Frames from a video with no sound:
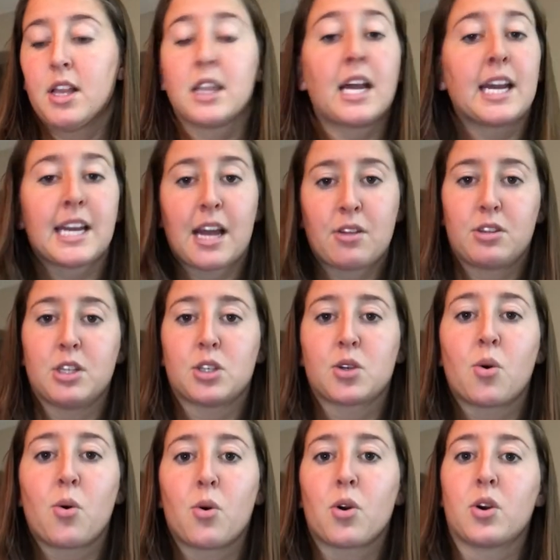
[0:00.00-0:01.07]
laying out this
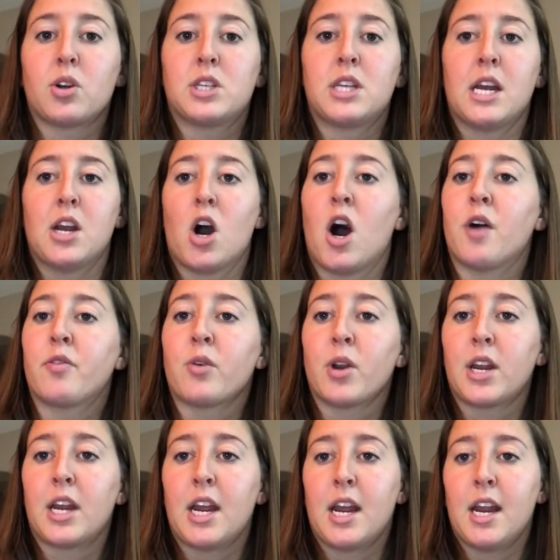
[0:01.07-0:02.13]
course and
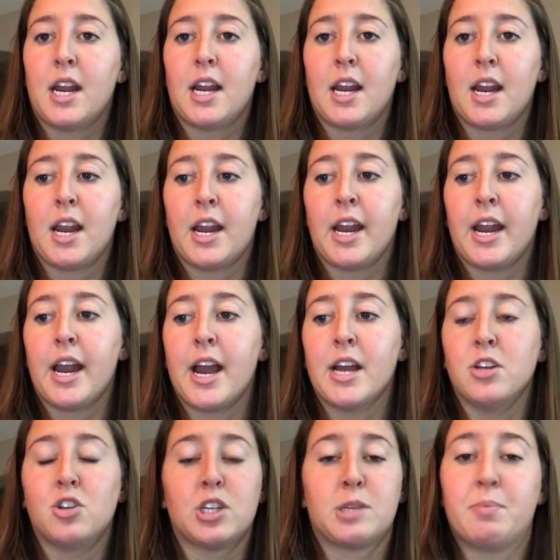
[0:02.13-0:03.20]
offering it
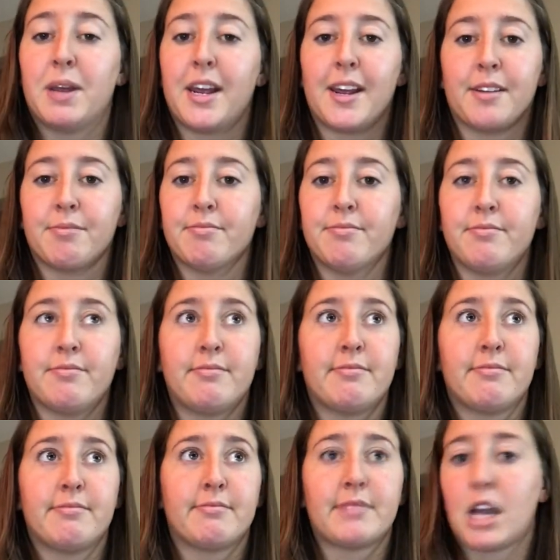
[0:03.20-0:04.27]
and just being
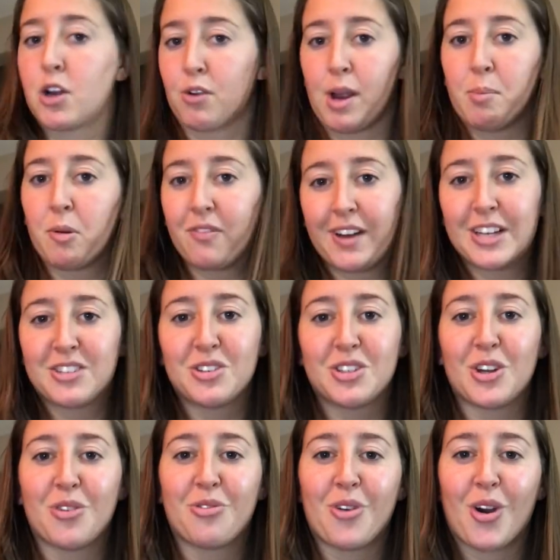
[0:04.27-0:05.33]
a great professor
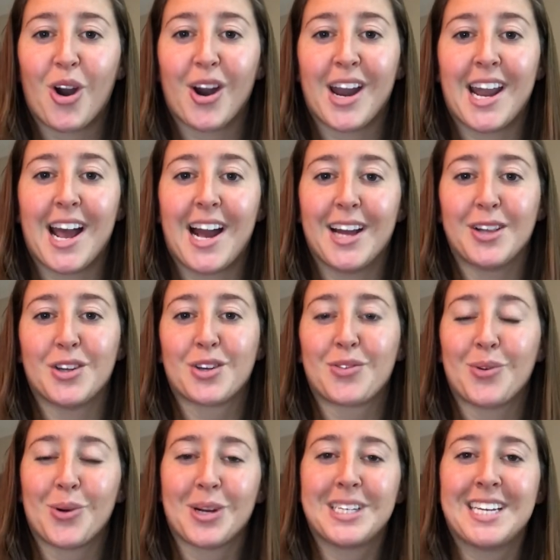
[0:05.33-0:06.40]
so far, and I look
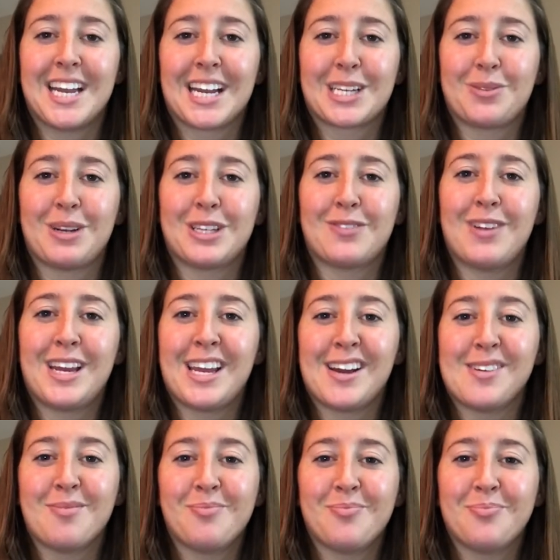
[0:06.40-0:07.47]
forward to next week's
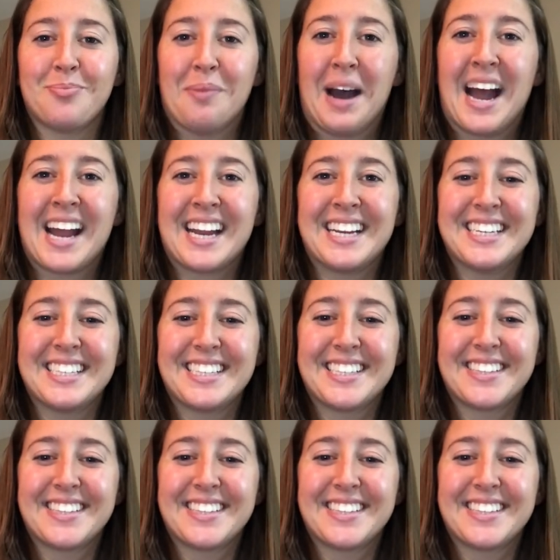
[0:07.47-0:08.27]
video. Bye.